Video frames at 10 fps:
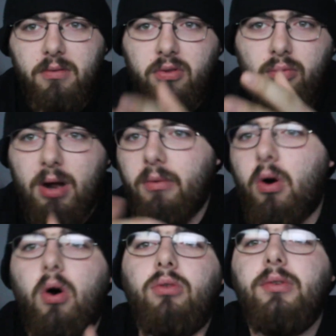throughout
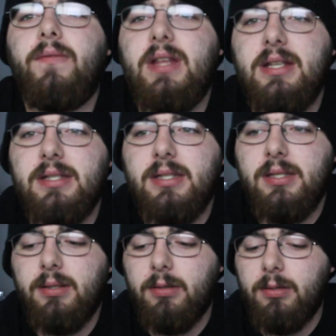all of
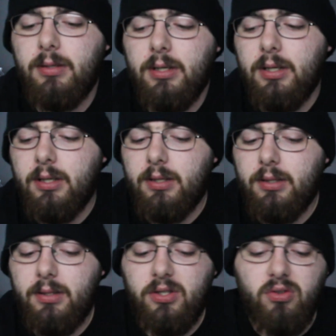these
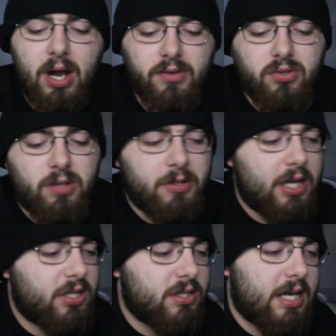trials and
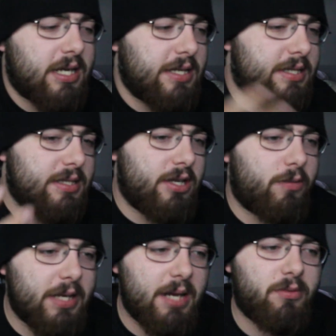tribulations that he's still
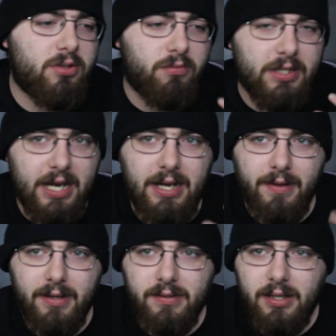been able to retain
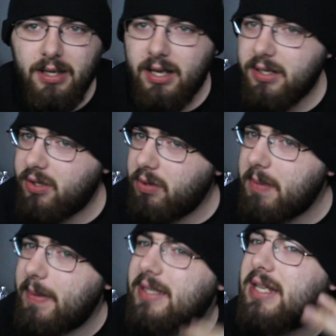this. And though
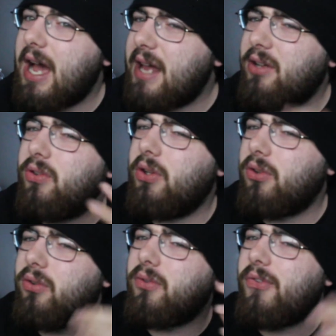maybe it's gotten a
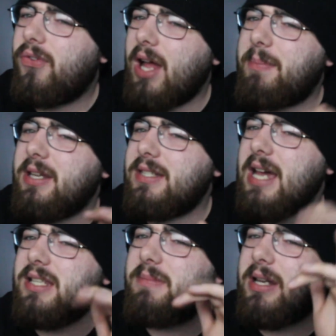little sloppy because he
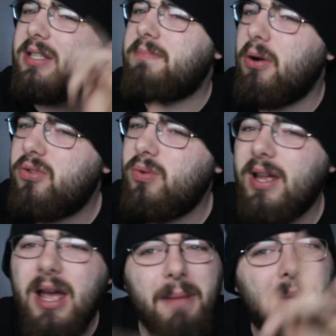hasn't been exposed to
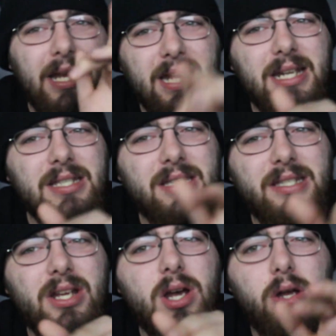it, but he can
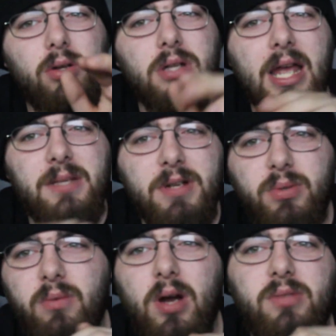still express
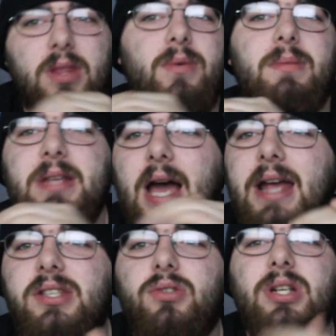what he wants, whether it be
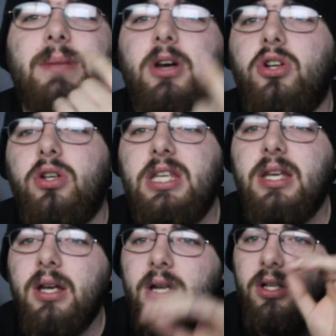ice cream, a cookie,
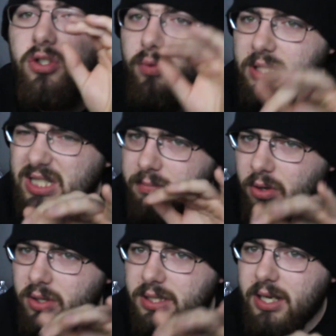doing
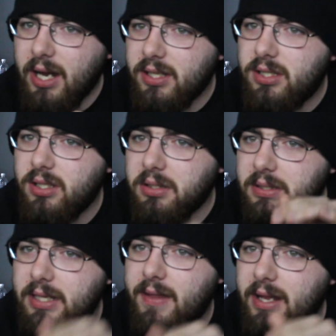small signs to
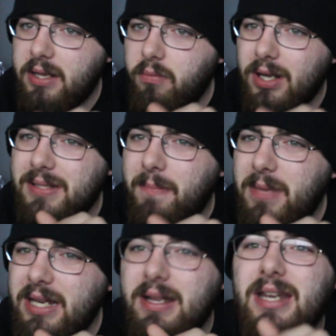say that he wants
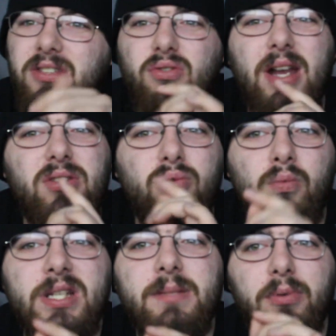meat and he's trying to
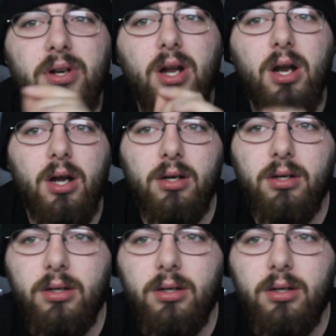whisper to her.